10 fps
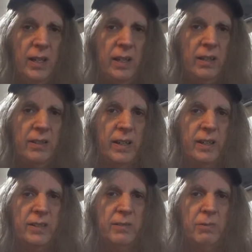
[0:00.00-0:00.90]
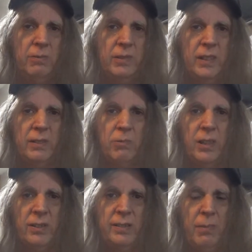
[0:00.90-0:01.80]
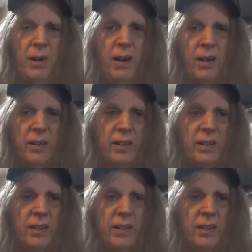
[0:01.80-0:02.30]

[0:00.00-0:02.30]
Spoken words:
He's real smart